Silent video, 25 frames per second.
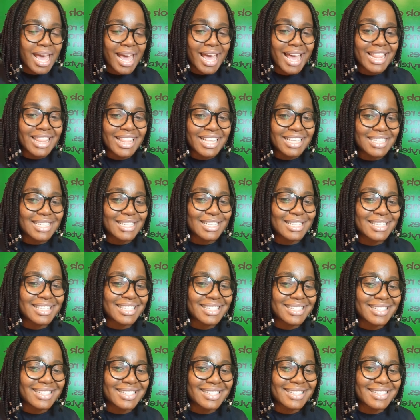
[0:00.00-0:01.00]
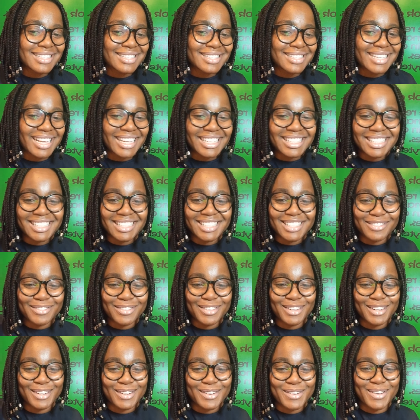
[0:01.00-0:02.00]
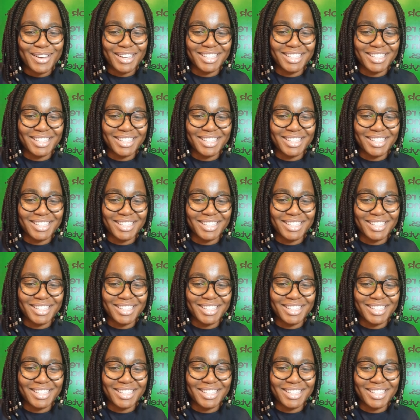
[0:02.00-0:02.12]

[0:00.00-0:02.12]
And this is such a difficult